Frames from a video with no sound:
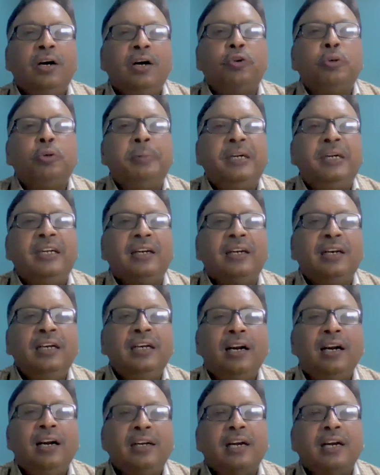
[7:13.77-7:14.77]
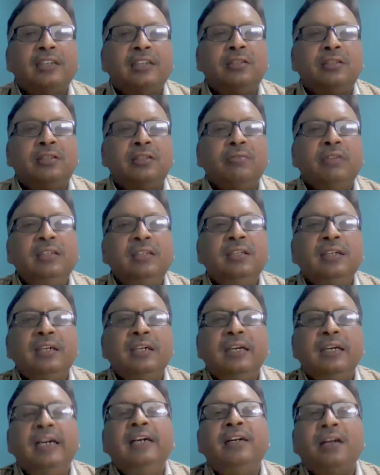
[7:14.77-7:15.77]
automatically attached with
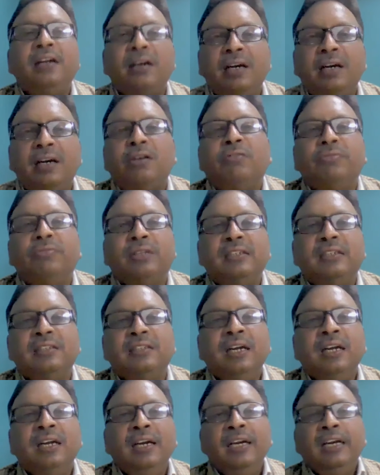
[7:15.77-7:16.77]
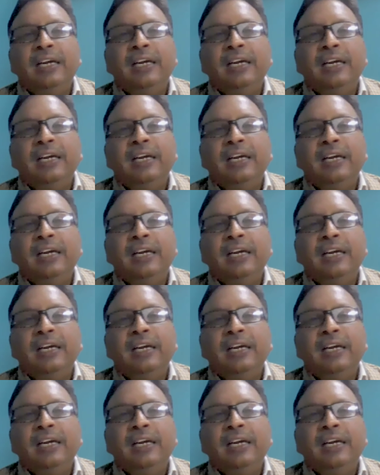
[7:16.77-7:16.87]
Internet of Things.